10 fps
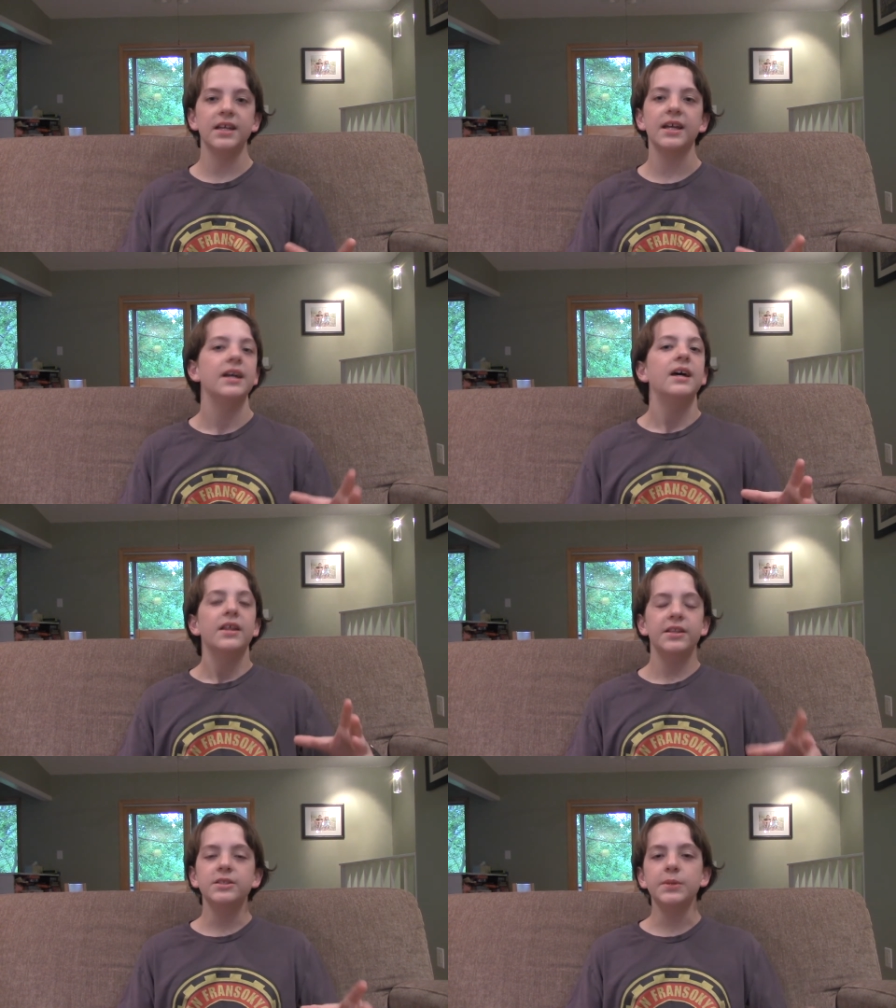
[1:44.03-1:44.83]
like
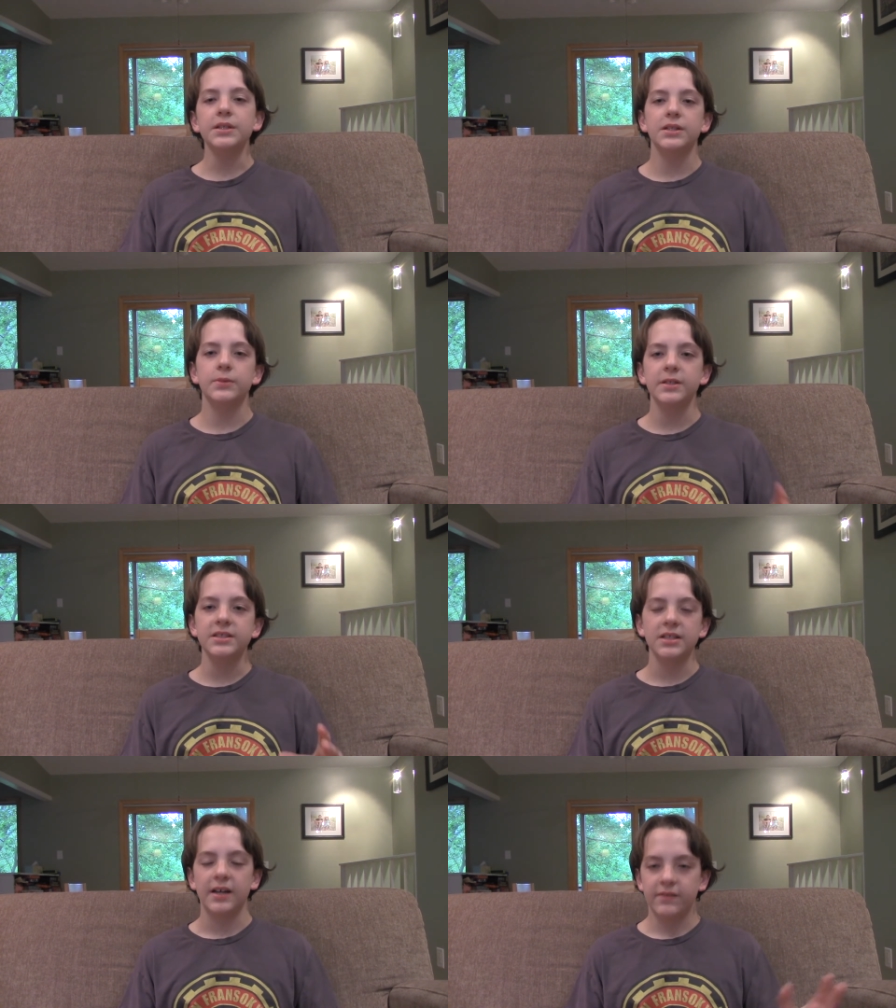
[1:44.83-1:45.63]
this one, the
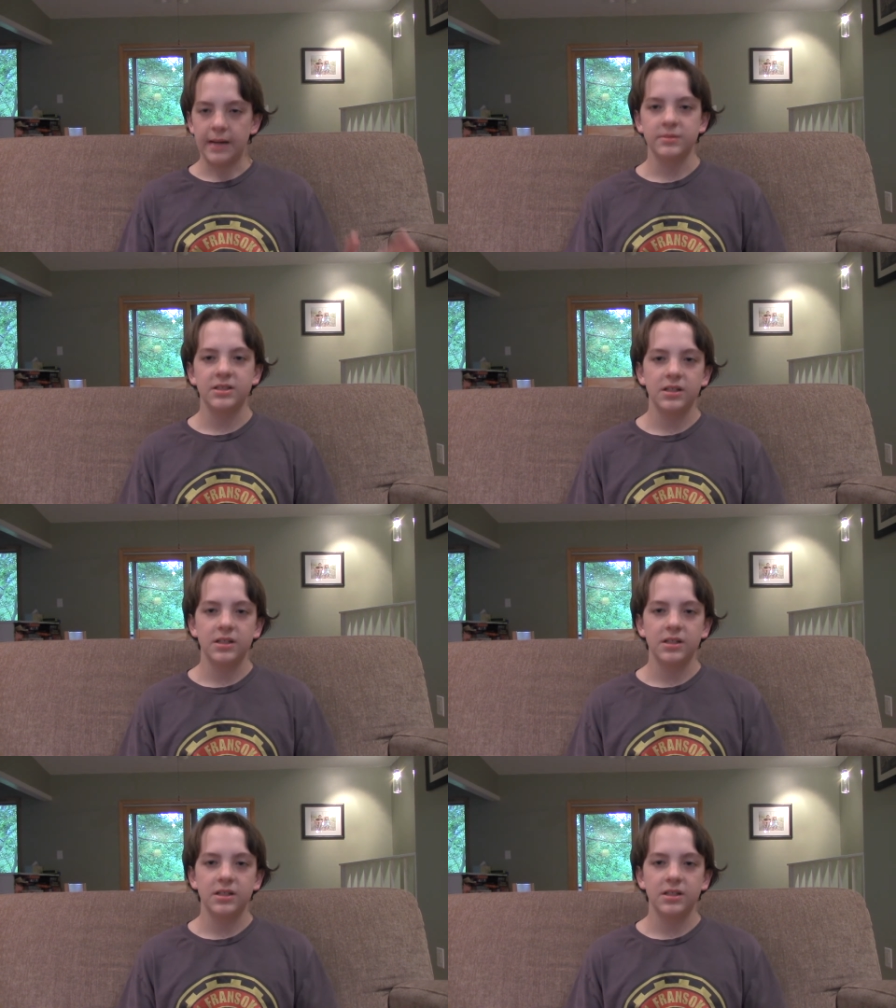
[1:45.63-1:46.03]
reason I've kept it